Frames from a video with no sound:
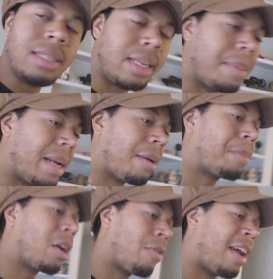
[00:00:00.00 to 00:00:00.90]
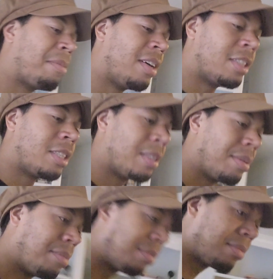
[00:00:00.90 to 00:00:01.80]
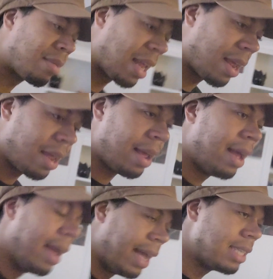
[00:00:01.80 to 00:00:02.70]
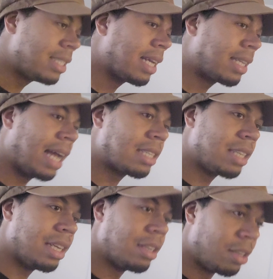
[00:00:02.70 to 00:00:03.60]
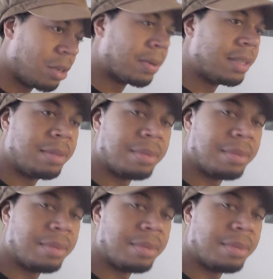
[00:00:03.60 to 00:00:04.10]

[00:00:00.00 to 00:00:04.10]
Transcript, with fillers: the thing about that big grand punch. He's yet to actually do it.